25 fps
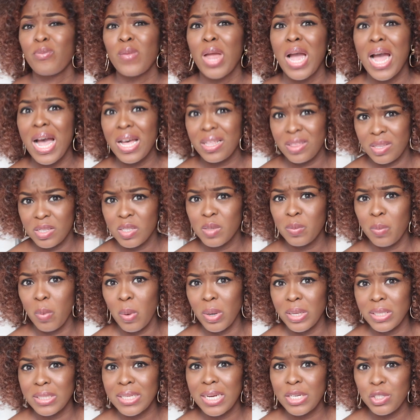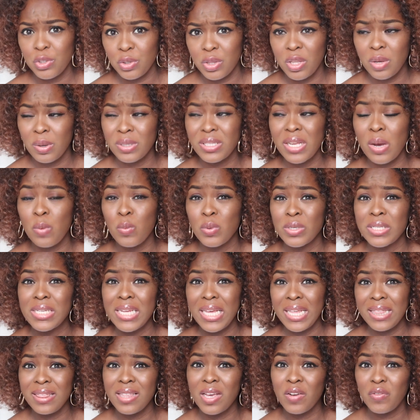at this point, I should think, because I was
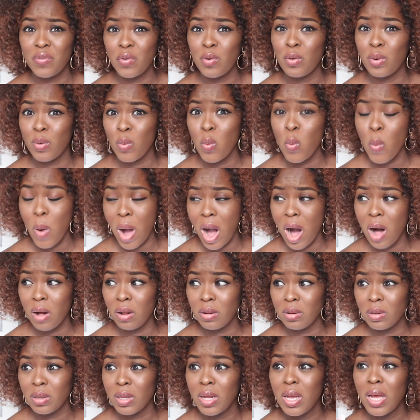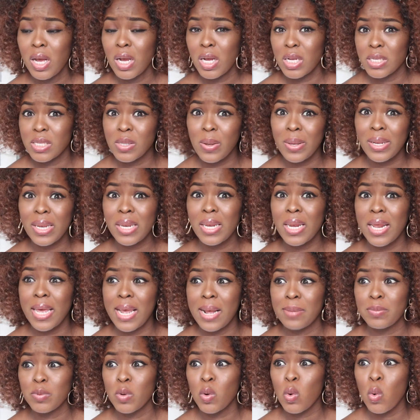in there for a while, because they
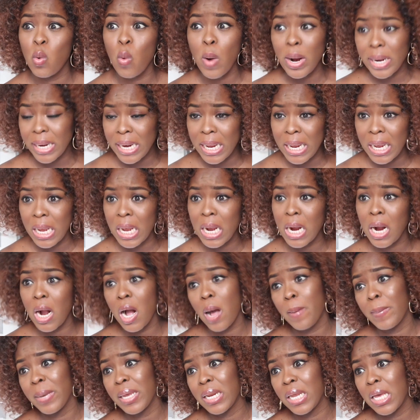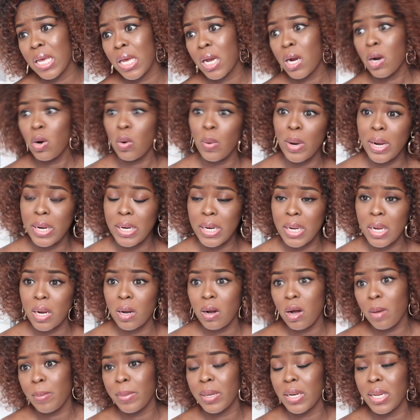kept on going in, coming in, going in,
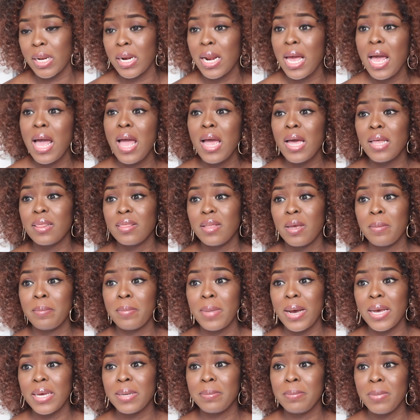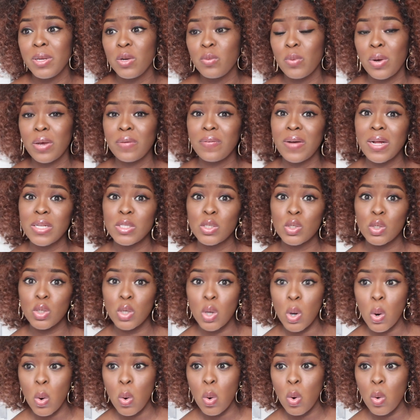coming in. And then my midwife had to
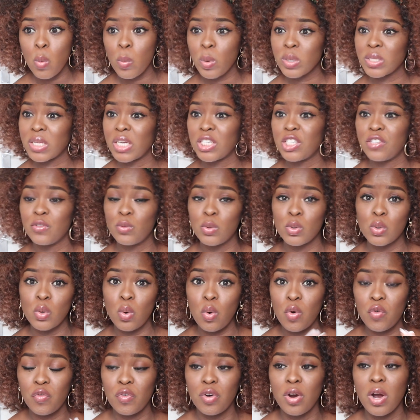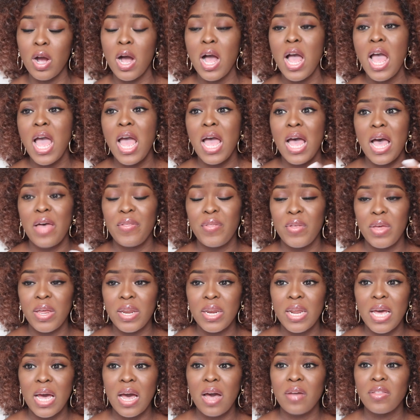go home because her shift was over, and
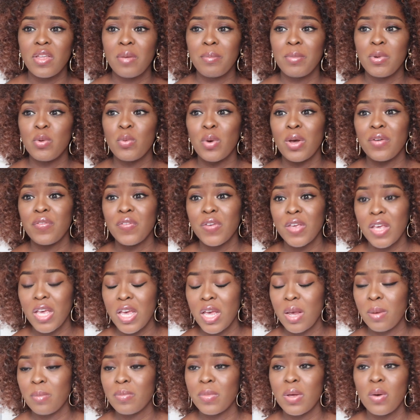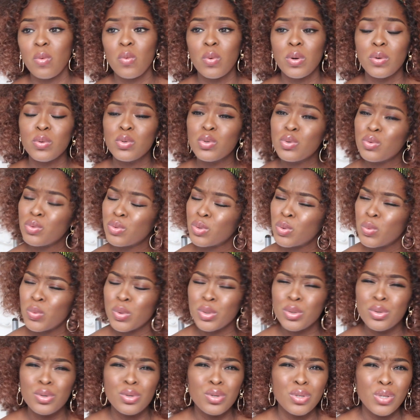then another midwife came. That one
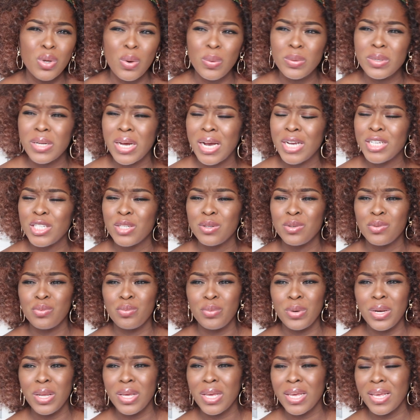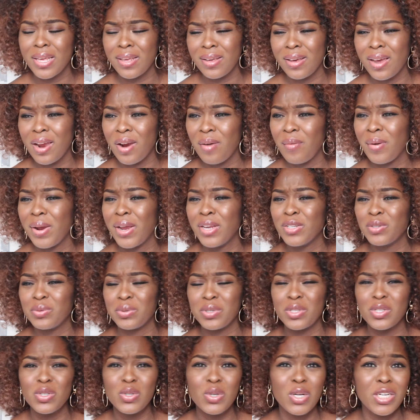was so nice. She was really caring, she
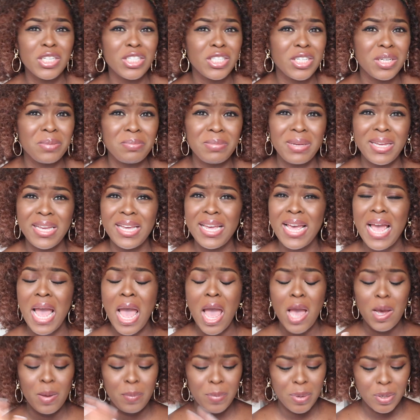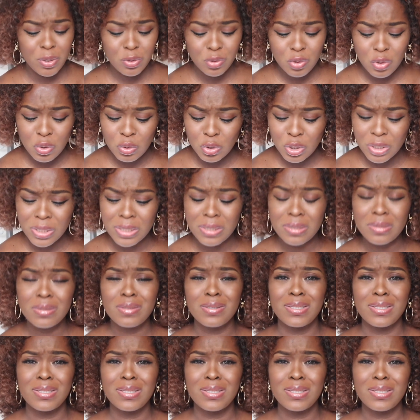was touching me, you know, just